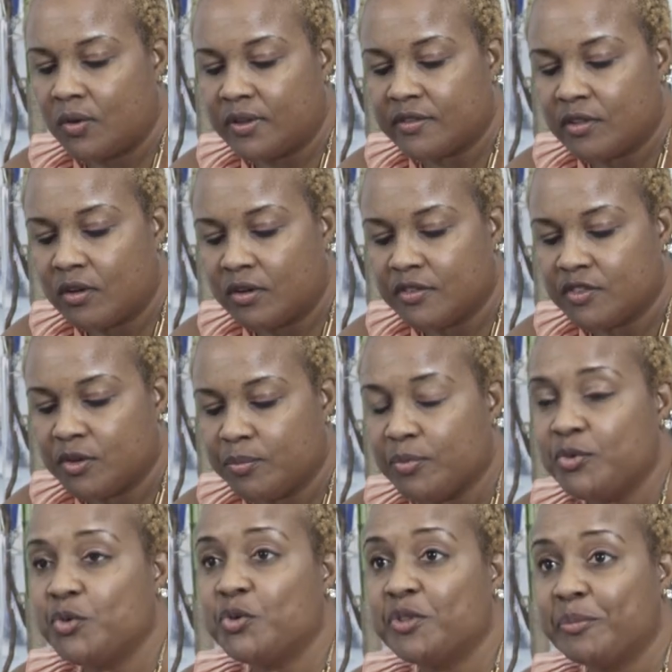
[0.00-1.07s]
Armed with the
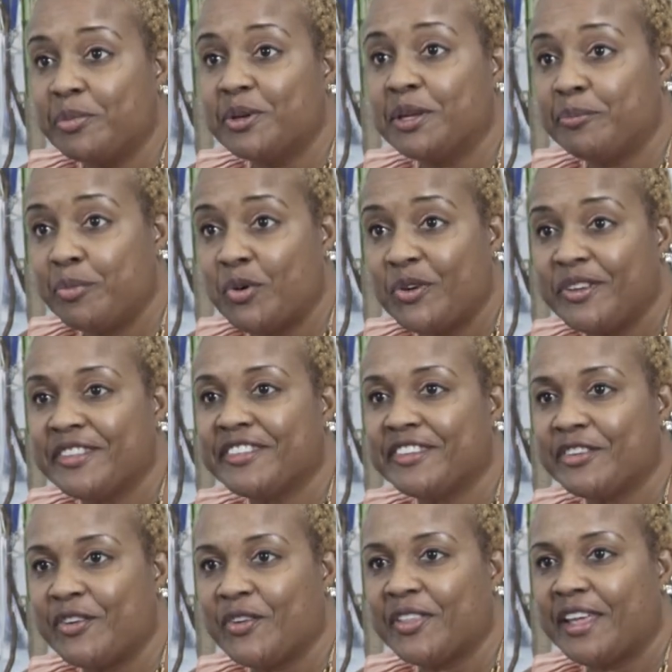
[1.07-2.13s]
knowledge to enter the
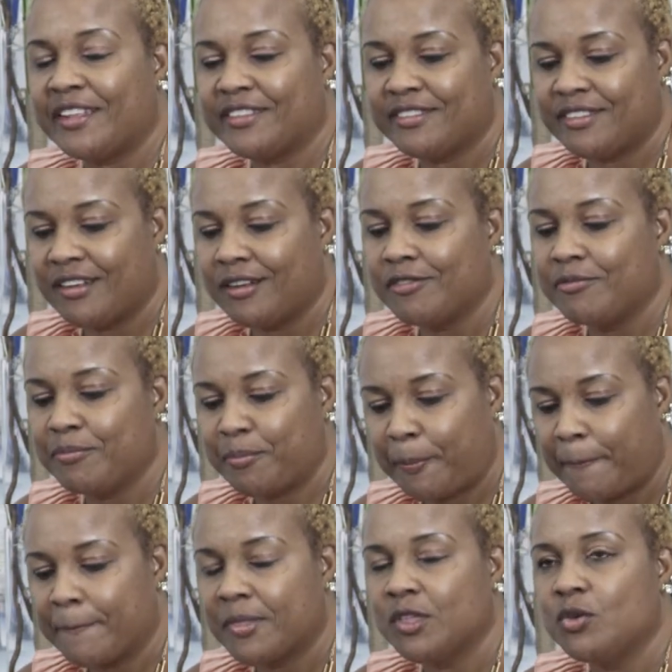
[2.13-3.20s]
medical field, our
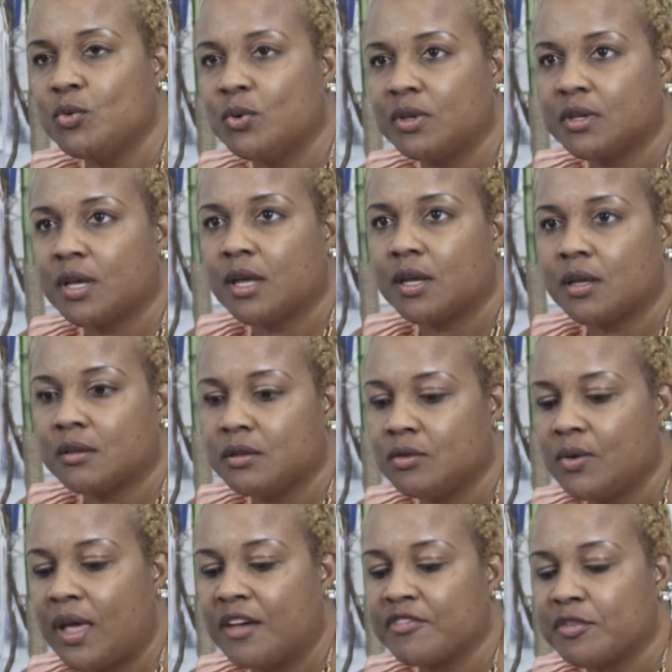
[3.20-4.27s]
career development team
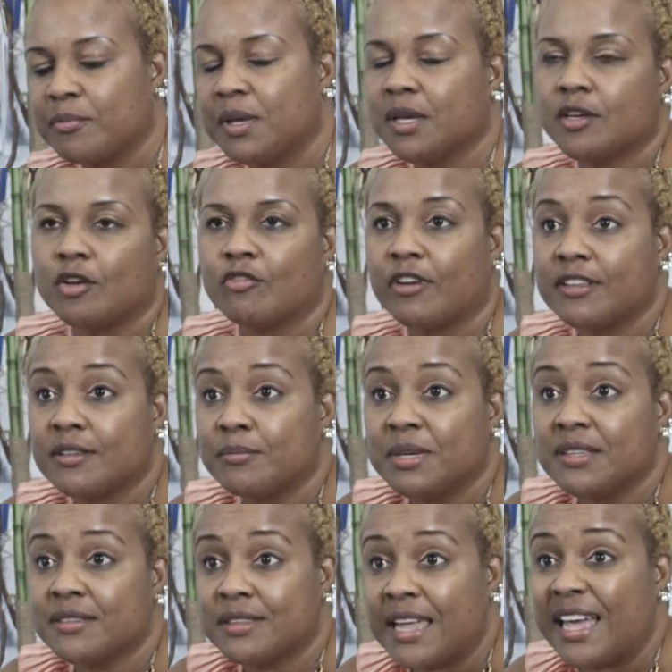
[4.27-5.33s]
works with individual
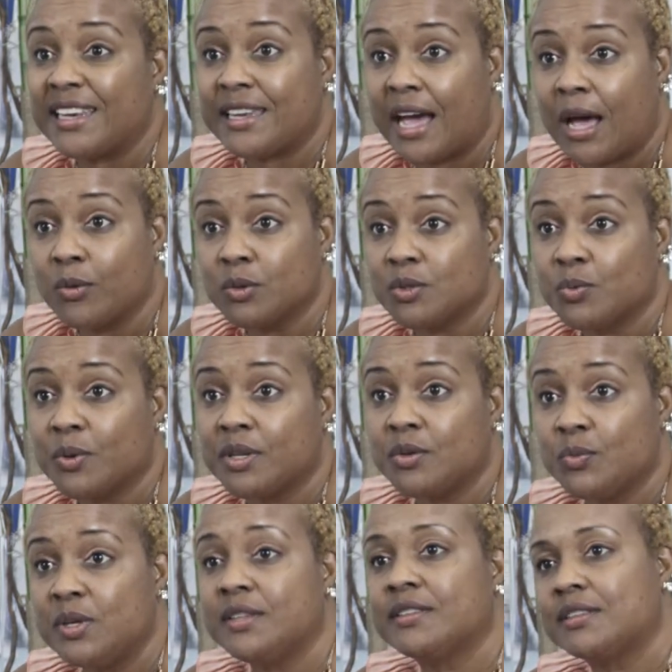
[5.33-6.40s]
students to make
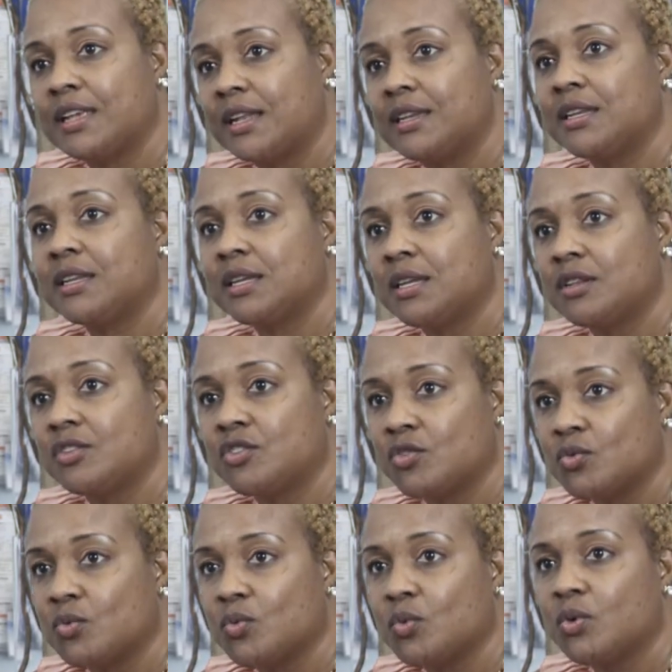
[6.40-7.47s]
sure they have the tools to
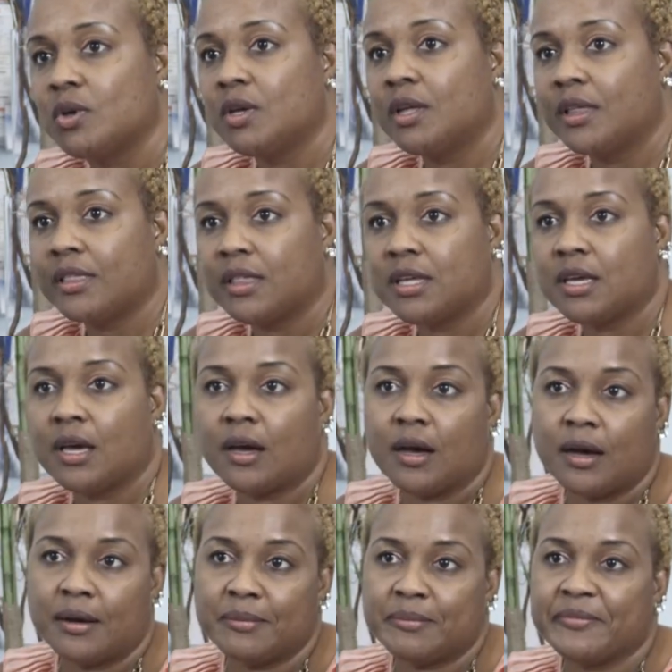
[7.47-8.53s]
succeed.
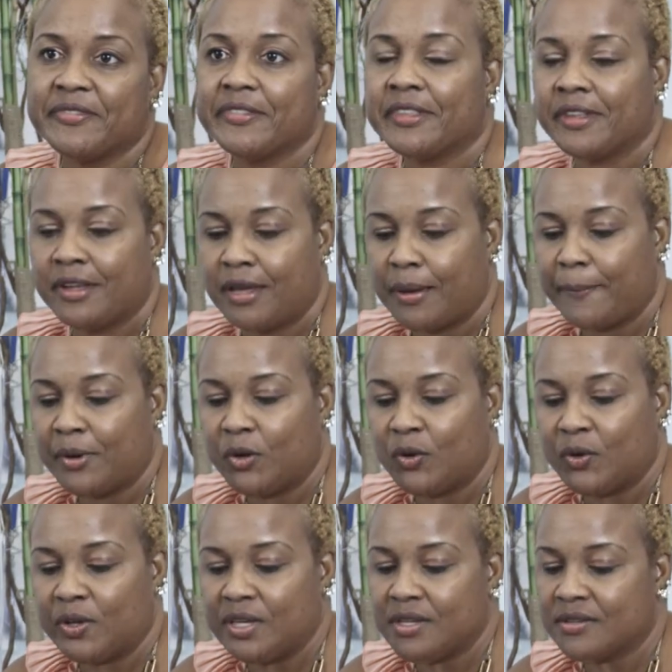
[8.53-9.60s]
Resume building, job